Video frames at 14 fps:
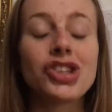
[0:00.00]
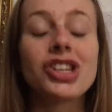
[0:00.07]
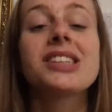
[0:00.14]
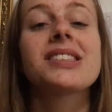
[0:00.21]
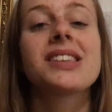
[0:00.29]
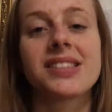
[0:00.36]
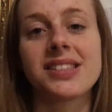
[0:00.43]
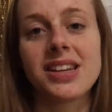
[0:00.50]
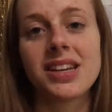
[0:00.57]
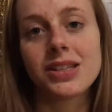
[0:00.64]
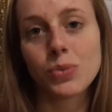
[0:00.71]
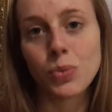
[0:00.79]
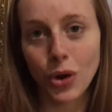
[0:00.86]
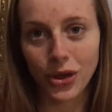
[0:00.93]

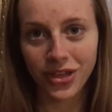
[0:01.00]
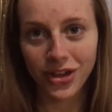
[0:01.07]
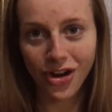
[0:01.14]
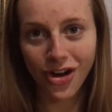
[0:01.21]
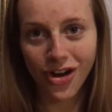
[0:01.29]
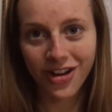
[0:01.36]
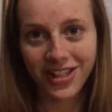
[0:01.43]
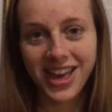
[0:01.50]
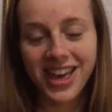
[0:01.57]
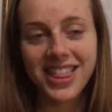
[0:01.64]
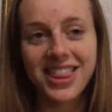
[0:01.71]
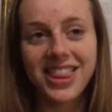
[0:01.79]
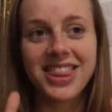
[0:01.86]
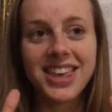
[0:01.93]
Jesus is worth it all.
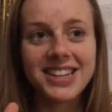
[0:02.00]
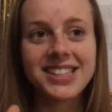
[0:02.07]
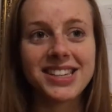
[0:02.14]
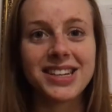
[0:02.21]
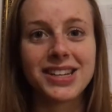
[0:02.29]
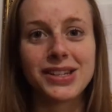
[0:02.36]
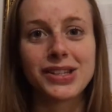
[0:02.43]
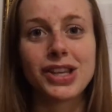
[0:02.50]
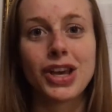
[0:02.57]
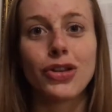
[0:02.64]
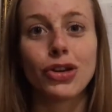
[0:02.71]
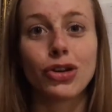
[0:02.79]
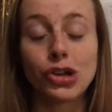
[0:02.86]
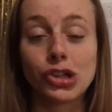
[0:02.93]
This
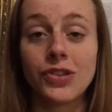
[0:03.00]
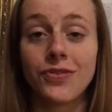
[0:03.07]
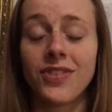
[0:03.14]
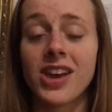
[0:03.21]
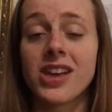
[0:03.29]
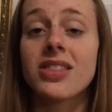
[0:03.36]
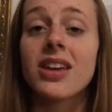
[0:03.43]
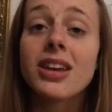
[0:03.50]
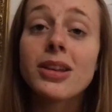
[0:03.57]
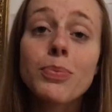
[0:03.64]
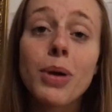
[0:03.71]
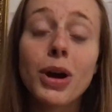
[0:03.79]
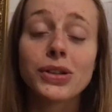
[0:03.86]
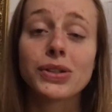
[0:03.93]
is the Christian faith
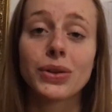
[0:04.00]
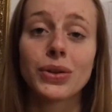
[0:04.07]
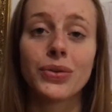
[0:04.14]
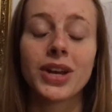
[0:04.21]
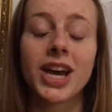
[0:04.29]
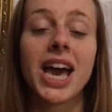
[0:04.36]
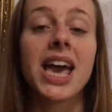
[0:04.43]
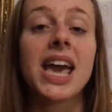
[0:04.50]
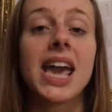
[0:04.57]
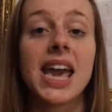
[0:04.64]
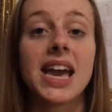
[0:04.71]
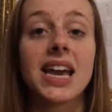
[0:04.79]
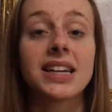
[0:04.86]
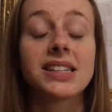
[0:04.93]
in Barcelona
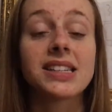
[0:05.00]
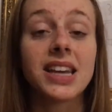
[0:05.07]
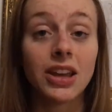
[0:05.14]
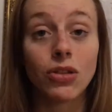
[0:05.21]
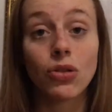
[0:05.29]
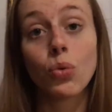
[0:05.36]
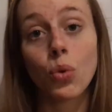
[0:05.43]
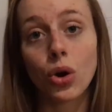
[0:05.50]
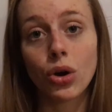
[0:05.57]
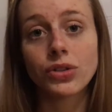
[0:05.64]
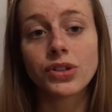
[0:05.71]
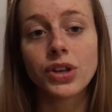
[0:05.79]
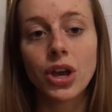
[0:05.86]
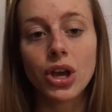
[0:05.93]
and in the
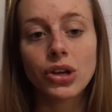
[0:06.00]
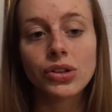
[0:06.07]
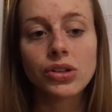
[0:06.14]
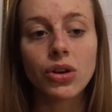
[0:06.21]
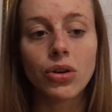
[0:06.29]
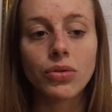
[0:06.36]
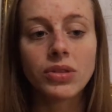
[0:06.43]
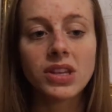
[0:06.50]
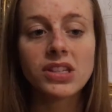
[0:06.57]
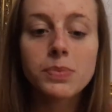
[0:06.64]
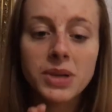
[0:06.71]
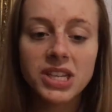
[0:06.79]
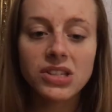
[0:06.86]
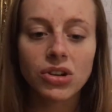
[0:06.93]
world. So
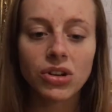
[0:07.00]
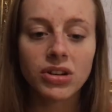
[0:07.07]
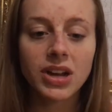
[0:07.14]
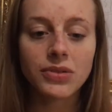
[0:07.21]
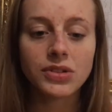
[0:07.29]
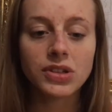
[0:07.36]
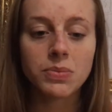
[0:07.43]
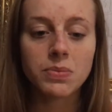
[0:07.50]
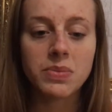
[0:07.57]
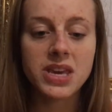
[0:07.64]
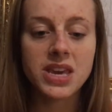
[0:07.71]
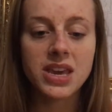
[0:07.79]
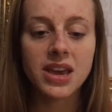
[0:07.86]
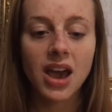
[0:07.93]
this piece turned out to
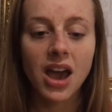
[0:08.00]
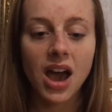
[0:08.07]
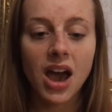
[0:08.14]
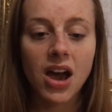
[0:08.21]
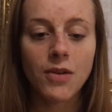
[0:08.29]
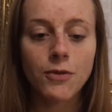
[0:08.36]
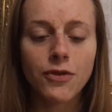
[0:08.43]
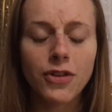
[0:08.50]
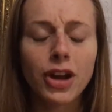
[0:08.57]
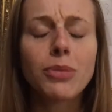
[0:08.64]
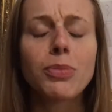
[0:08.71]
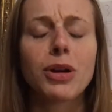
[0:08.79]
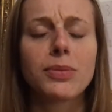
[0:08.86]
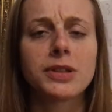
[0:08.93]
be
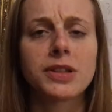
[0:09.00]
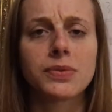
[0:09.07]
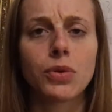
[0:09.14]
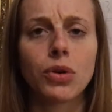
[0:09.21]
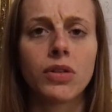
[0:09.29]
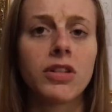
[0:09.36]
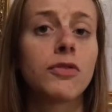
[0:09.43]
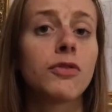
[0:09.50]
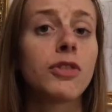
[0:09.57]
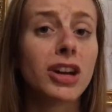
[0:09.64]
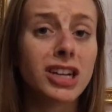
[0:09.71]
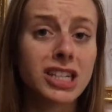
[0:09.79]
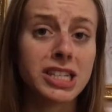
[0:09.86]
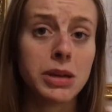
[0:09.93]
very purposeful
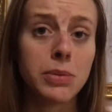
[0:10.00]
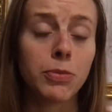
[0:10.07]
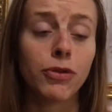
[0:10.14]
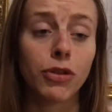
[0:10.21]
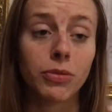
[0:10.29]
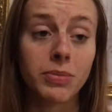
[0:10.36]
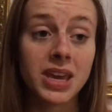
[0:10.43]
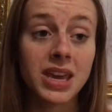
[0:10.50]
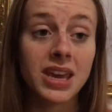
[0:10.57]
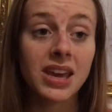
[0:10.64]
and very deep for